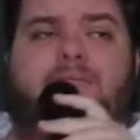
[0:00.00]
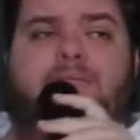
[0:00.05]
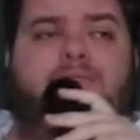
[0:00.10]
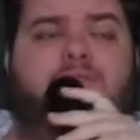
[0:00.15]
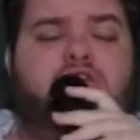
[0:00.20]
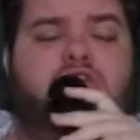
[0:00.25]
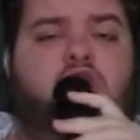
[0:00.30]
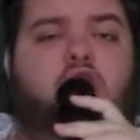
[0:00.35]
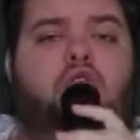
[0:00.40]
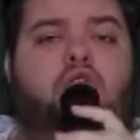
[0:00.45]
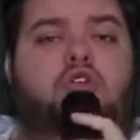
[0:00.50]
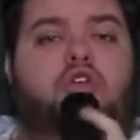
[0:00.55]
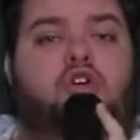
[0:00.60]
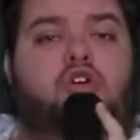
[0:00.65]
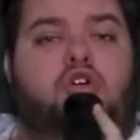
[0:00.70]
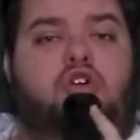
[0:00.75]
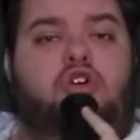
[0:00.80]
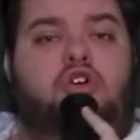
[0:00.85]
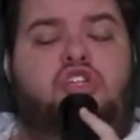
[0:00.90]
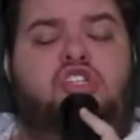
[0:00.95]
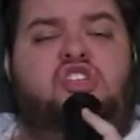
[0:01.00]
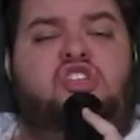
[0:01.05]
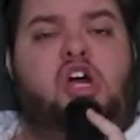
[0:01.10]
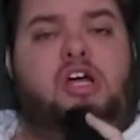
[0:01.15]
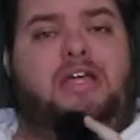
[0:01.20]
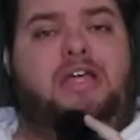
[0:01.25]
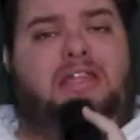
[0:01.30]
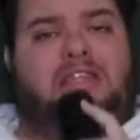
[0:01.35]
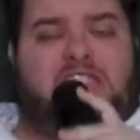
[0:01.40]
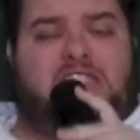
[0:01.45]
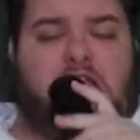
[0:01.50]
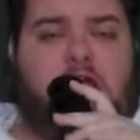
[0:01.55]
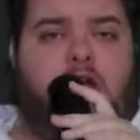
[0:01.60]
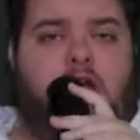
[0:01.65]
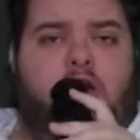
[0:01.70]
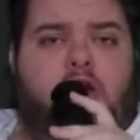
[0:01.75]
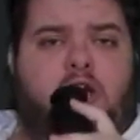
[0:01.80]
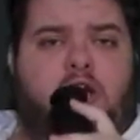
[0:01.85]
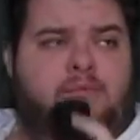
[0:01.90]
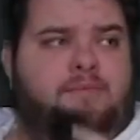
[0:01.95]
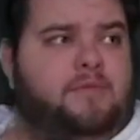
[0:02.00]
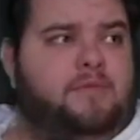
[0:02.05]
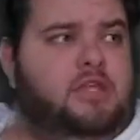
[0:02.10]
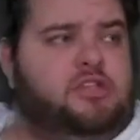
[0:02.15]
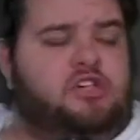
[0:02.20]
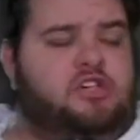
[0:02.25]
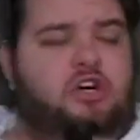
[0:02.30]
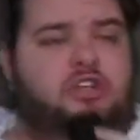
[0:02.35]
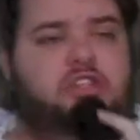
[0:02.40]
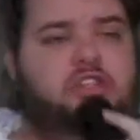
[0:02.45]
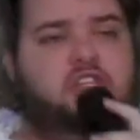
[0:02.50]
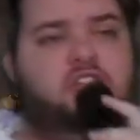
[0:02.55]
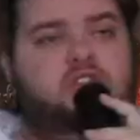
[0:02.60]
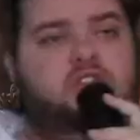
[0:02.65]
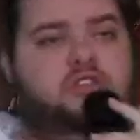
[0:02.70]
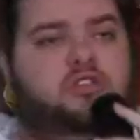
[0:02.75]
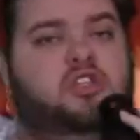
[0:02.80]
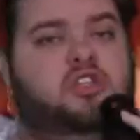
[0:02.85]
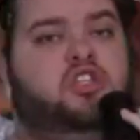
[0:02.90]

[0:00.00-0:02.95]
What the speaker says: So you're stuck in this area. It's called the